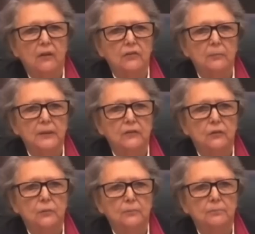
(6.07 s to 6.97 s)
also be
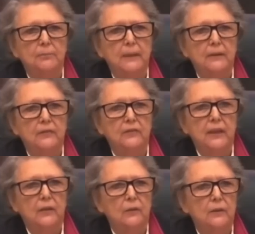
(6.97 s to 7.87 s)
two parents
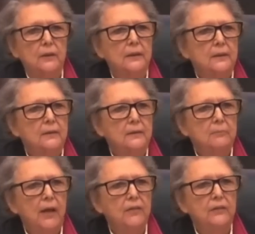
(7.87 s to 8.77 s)
that are
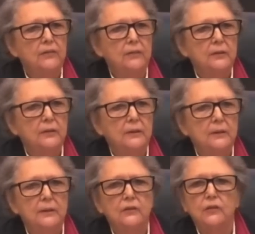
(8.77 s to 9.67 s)
mothers
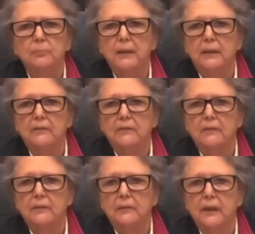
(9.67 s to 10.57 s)
and two parents
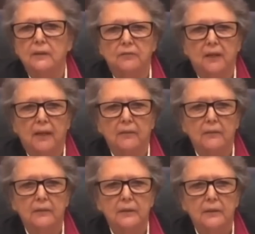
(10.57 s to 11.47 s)
that are
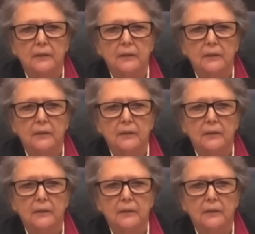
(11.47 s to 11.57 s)
fathers.